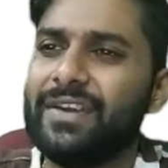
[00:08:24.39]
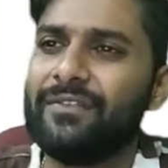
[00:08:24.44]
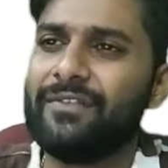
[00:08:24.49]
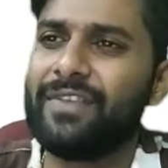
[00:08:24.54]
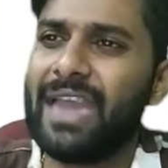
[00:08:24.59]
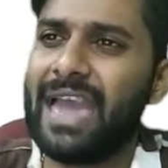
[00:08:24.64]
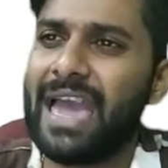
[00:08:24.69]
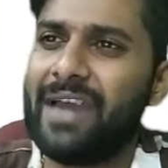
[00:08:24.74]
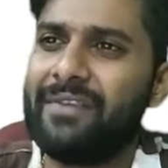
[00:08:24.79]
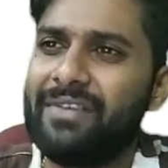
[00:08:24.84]

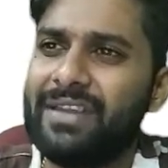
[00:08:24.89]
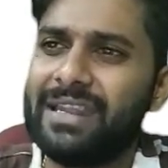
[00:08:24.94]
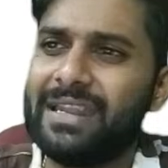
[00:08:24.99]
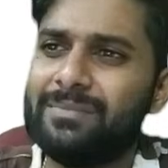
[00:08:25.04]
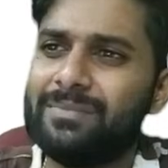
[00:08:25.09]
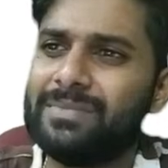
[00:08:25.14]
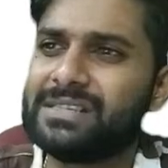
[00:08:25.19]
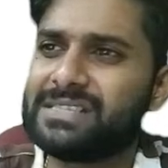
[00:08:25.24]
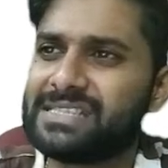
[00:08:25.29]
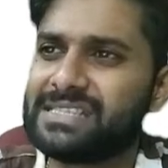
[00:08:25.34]
We have a
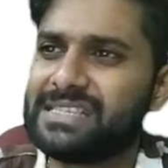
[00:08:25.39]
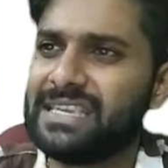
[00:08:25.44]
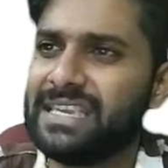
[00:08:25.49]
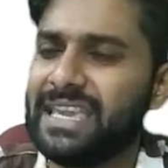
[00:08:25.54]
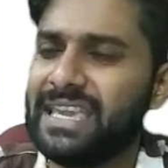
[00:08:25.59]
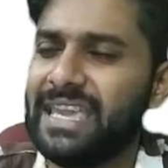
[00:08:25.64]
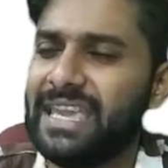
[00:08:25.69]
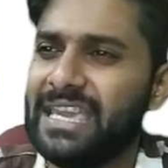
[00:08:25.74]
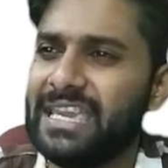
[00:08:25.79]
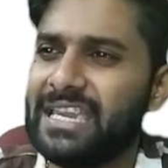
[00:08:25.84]
number, see,
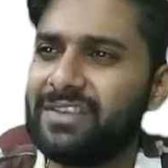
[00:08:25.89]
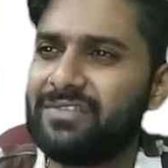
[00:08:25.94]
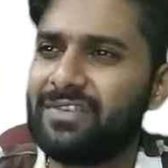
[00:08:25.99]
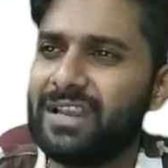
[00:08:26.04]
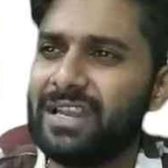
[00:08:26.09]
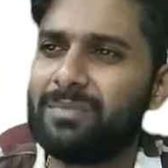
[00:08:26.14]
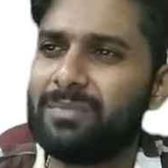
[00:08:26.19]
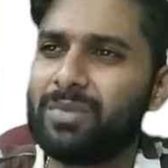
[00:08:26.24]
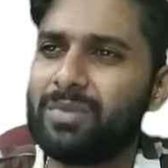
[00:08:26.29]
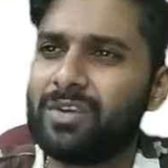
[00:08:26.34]
equal
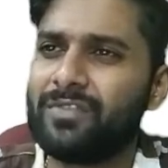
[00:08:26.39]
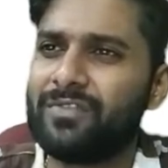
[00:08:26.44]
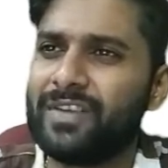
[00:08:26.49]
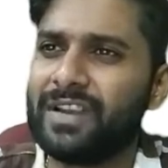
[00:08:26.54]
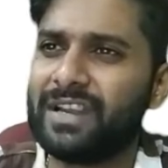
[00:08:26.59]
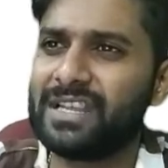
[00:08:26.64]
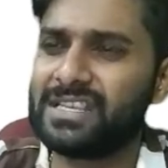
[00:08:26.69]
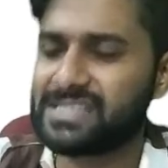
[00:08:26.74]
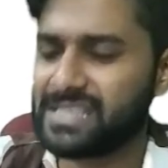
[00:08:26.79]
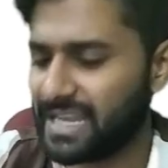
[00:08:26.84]
number of
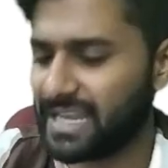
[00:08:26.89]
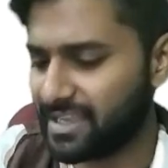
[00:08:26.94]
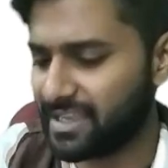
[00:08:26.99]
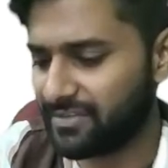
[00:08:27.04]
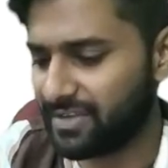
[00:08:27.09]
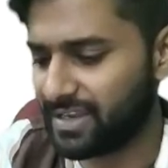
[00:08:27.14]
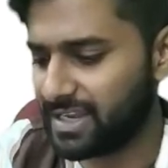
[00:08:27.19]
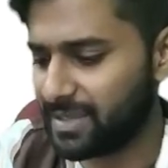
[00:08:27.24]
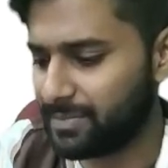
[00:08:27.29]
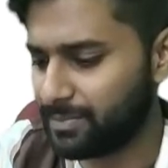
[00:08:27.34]
letters and
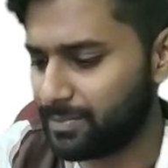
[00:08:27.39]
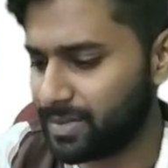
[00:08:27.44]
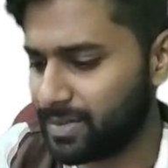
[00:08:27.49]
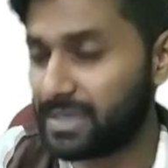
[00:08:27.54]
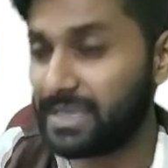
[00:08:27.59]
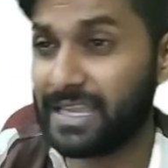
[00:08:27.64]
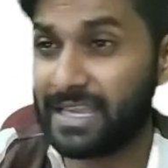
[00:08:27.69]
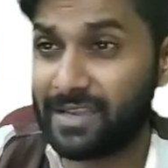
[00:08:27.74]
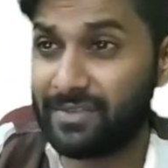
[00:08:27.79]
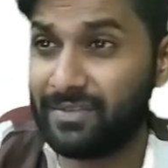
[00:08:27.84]
equal
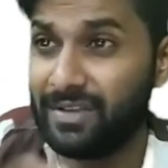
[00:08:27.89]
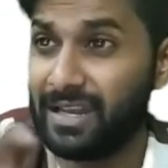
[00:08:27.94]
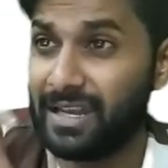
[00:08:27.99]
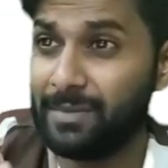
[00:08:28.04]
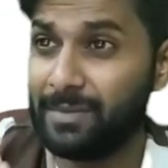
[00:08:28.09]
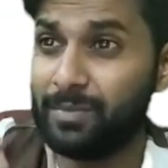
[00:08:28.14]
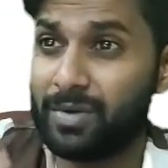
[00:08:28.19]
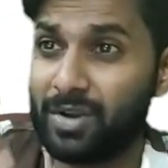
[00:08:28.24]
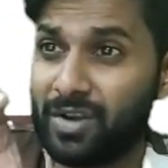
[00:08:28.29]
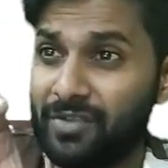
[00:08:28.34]

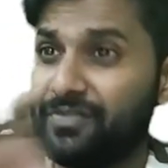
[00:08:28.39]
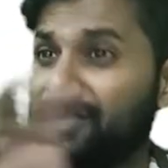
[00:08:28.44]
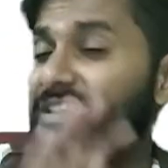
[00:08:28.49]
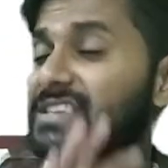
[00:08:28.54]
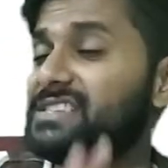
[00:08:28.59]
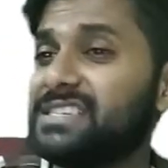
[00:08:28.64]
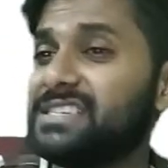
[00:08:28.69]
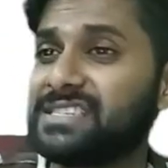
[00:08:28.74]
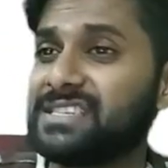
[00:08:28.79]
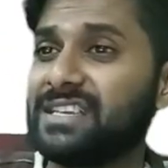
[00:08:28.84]
number of
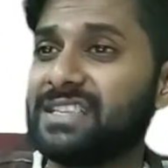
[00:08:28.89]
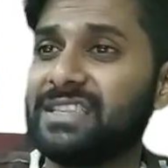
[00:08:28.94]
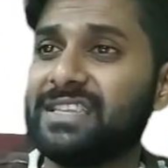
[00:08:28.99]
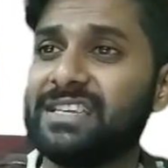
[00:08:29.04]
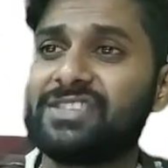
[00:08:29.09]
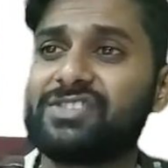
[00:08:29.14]
digits are there.